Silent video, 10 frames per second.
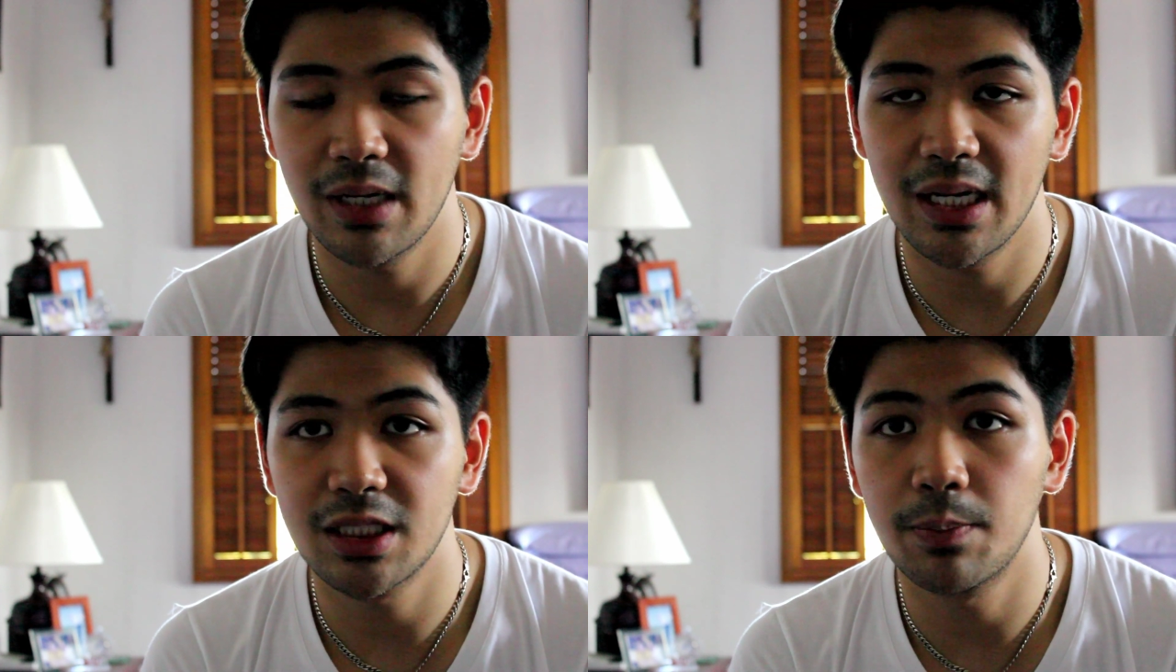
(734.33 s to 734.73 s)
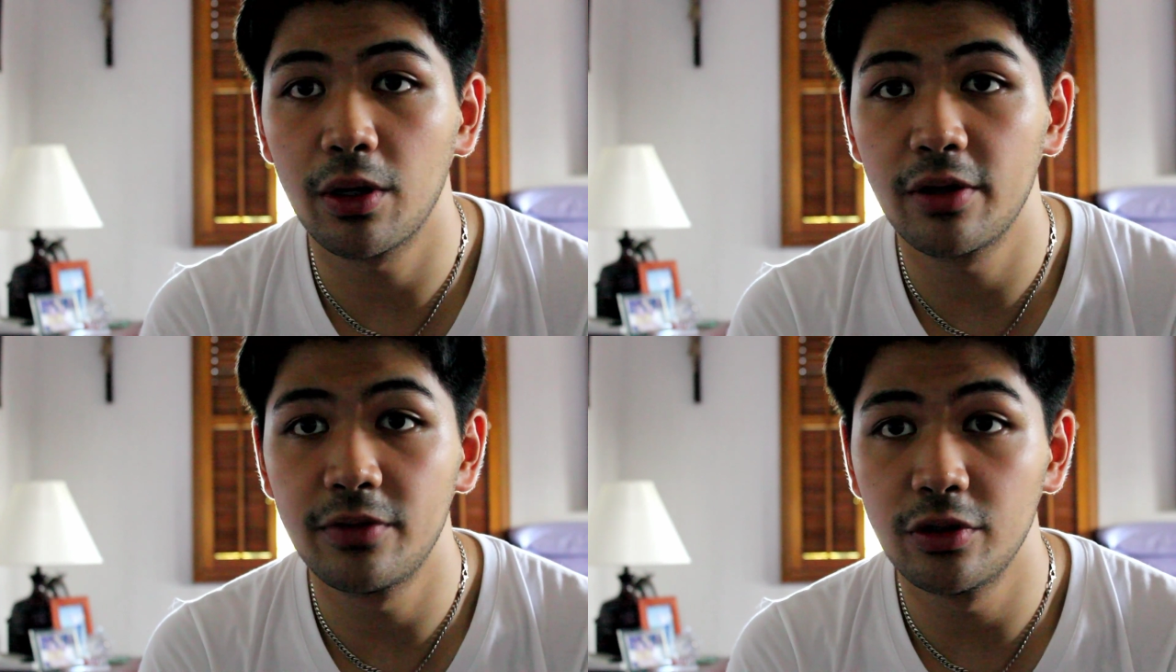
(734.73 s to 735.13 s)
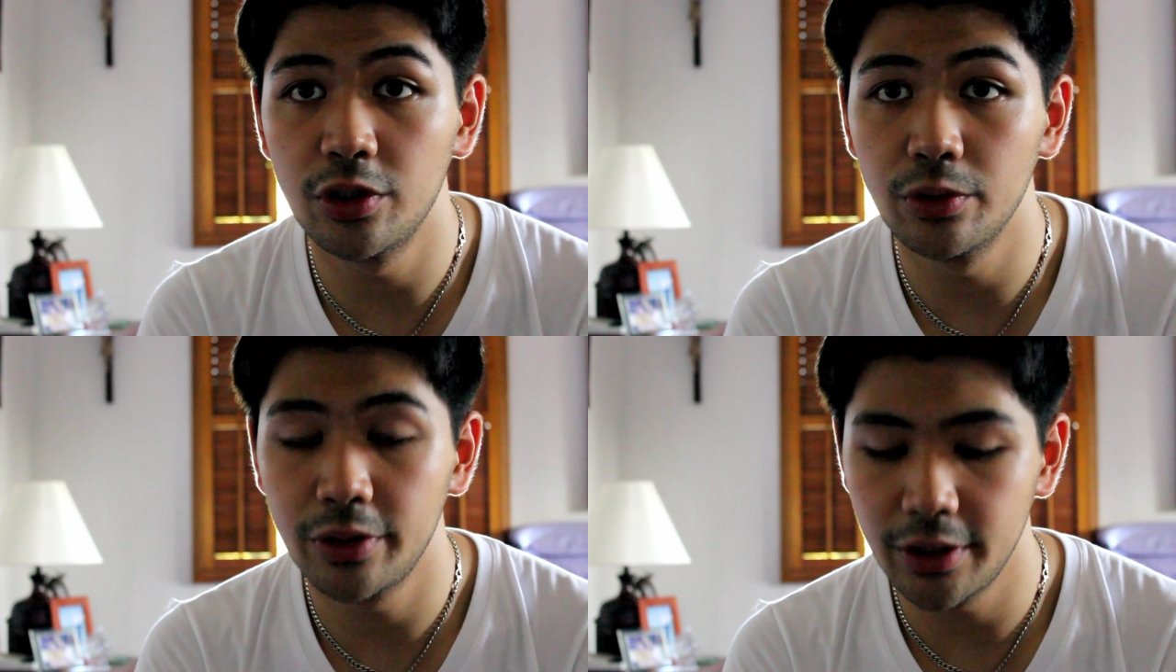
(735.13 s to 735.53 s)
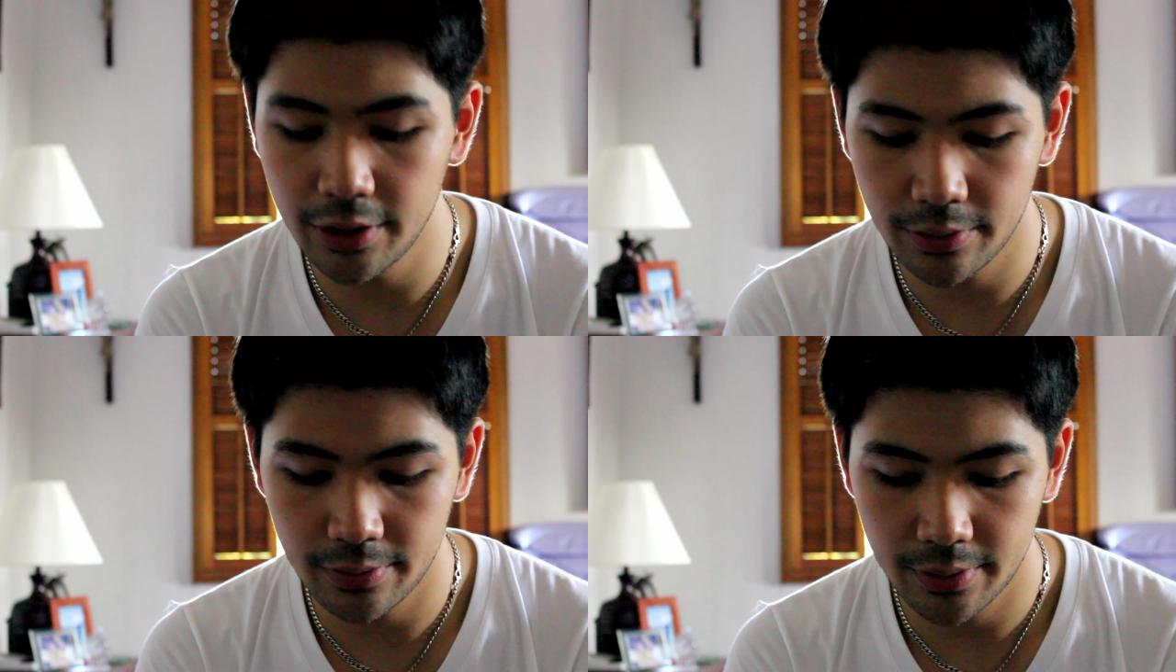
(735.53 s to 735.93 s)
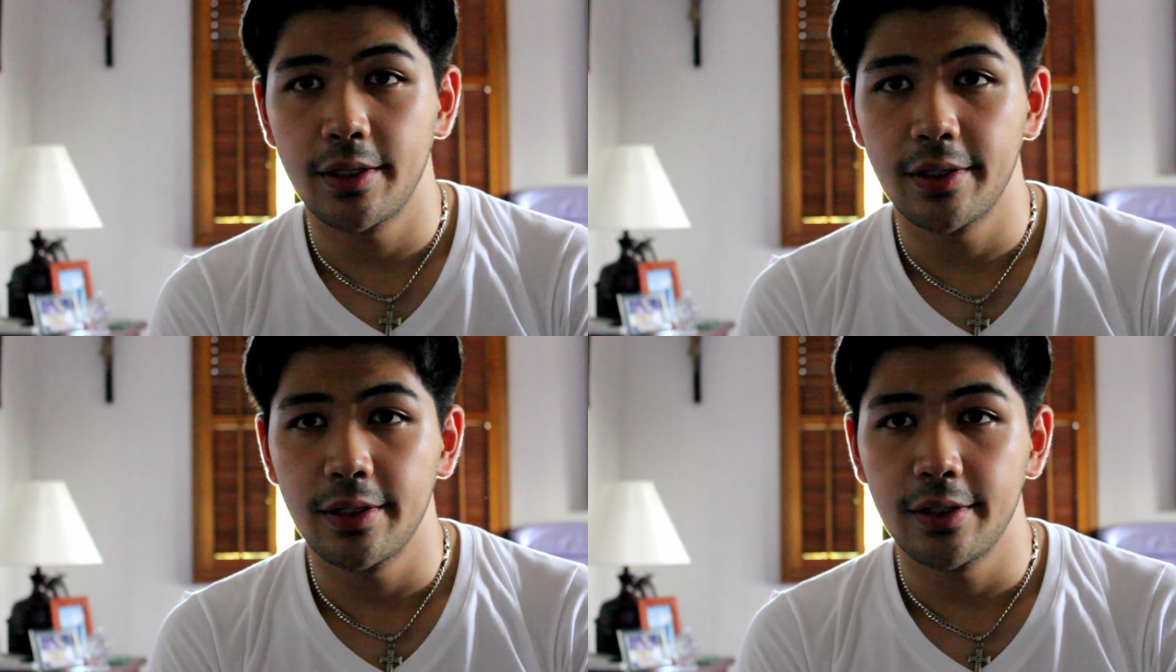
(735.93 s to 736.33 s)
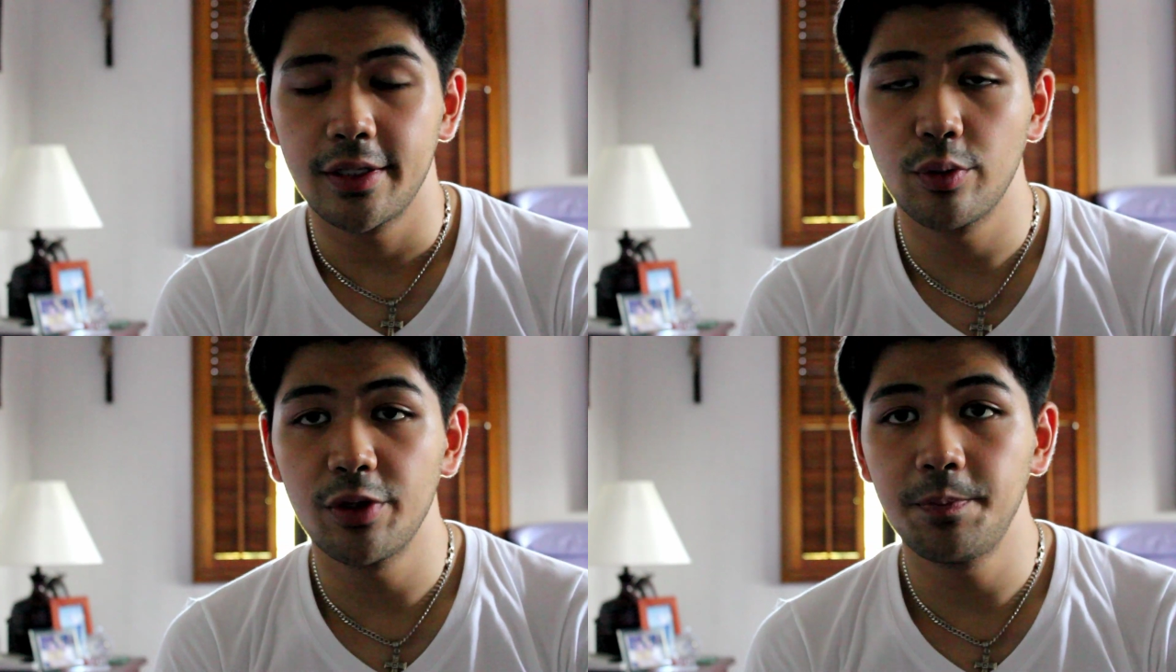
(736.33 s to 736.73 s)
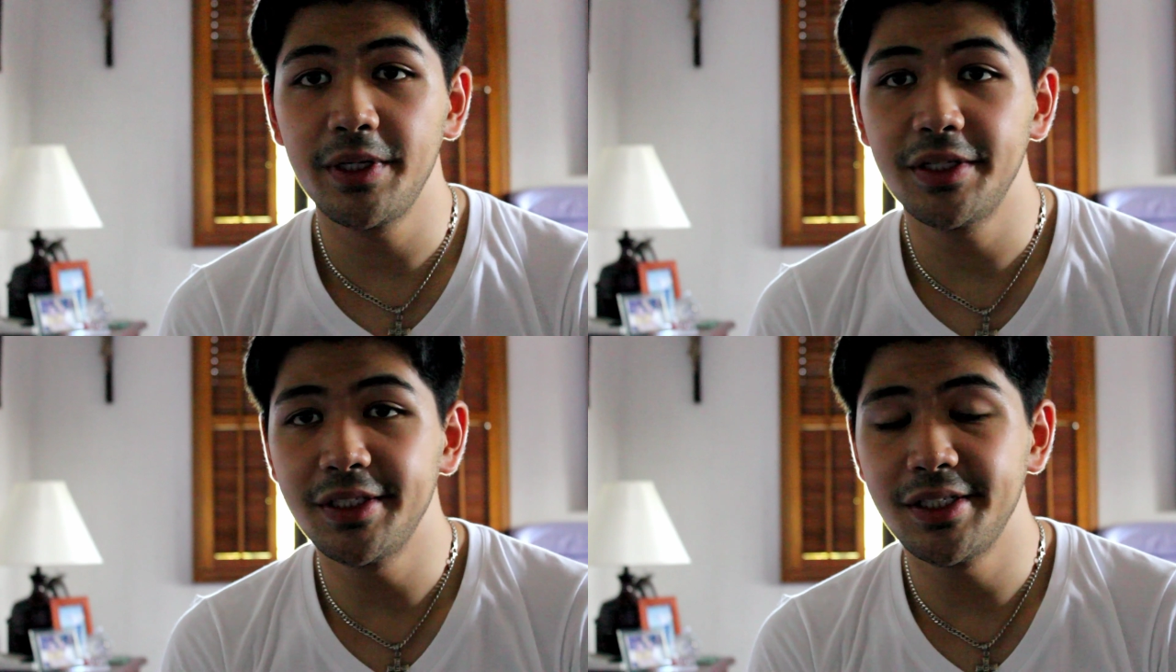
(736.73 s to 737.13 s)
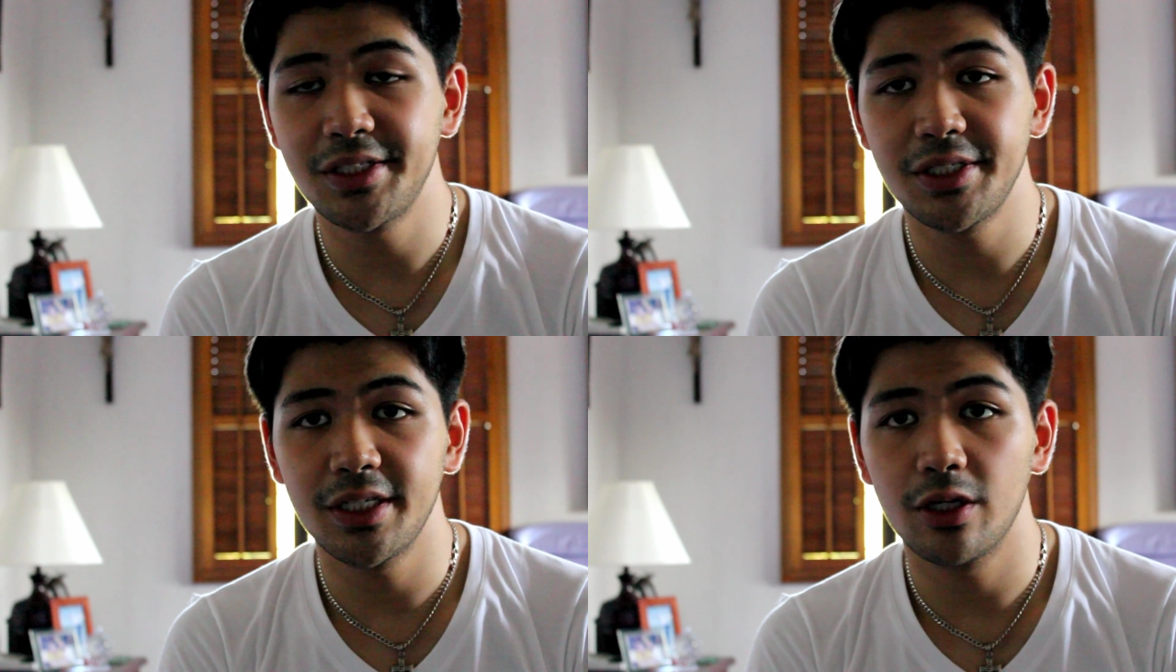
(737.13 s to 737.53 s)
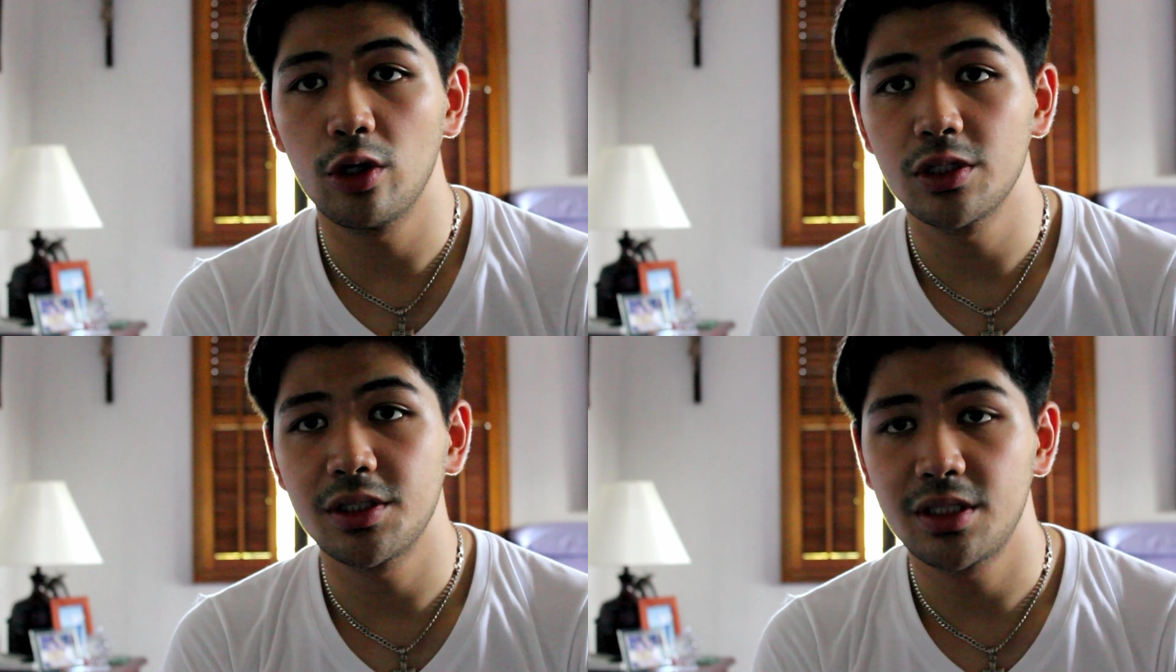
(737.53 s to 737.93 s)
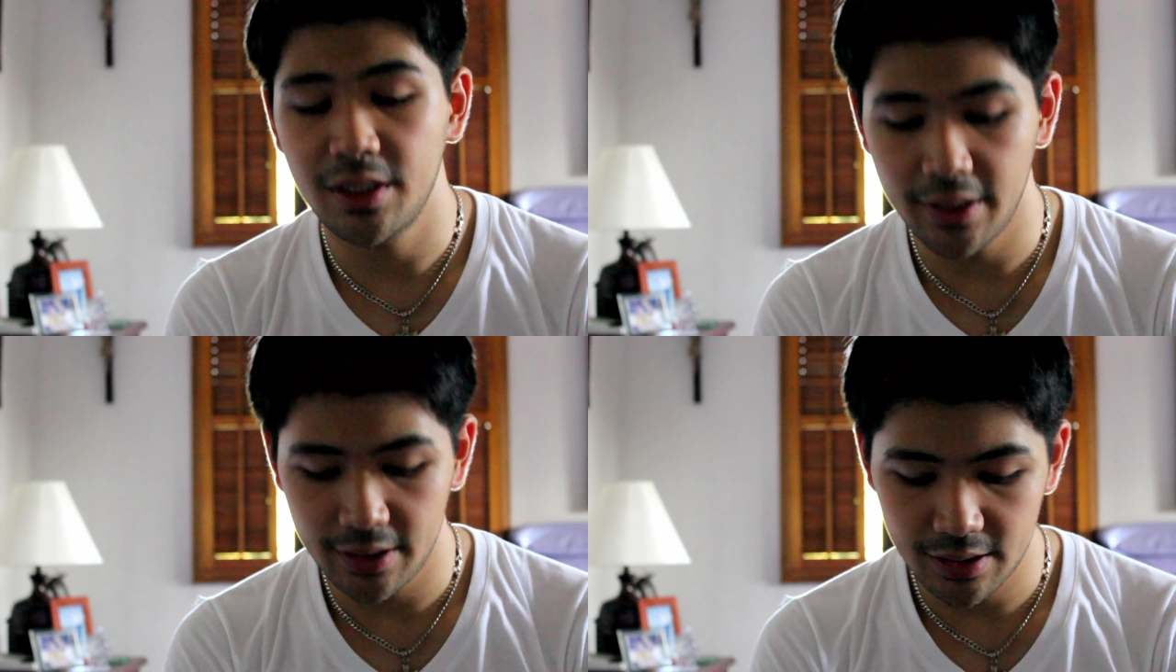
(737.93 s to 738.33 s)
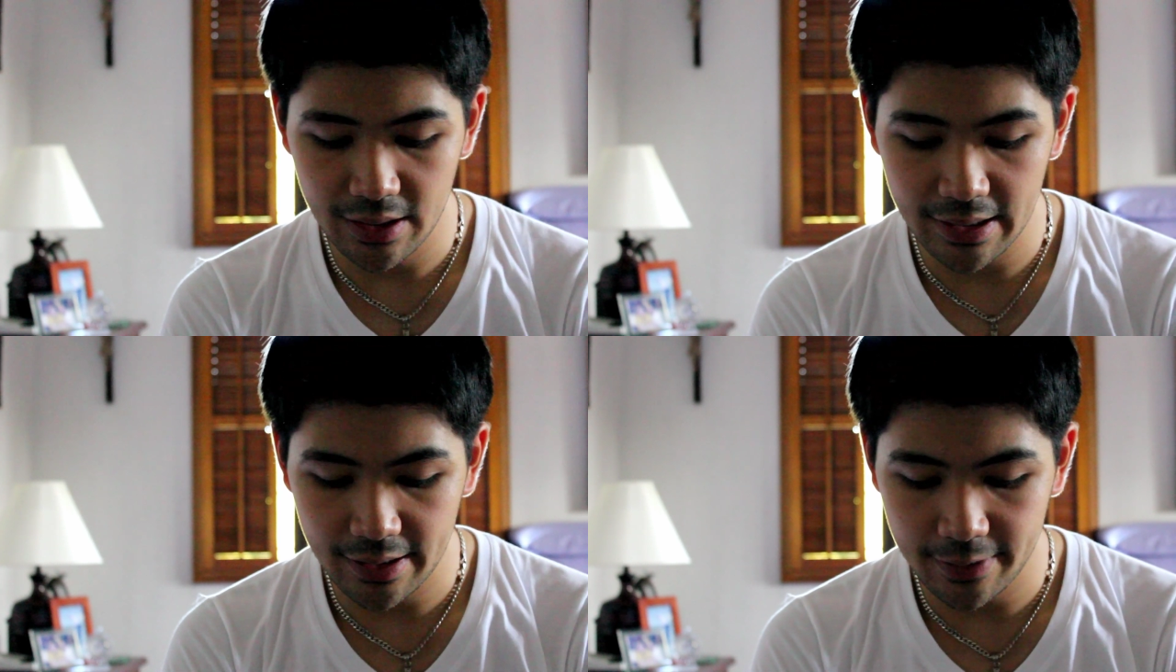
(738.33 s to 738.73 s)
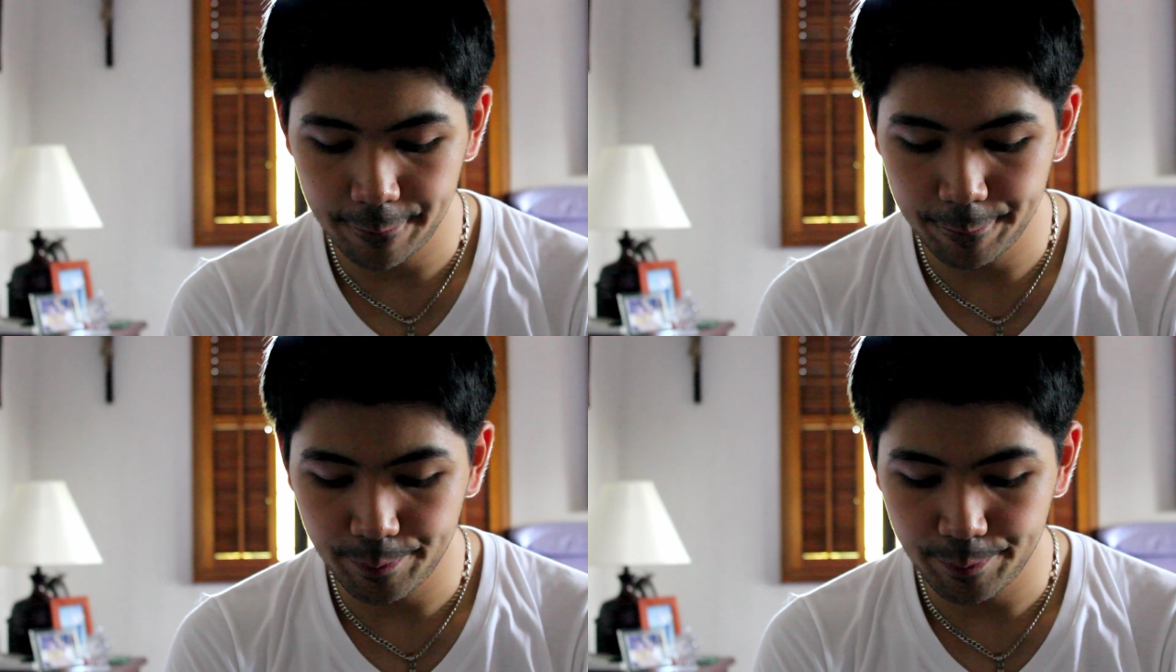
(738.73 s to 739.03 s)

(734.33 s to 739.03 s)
as part of their duty. Now with the PTC, it also states that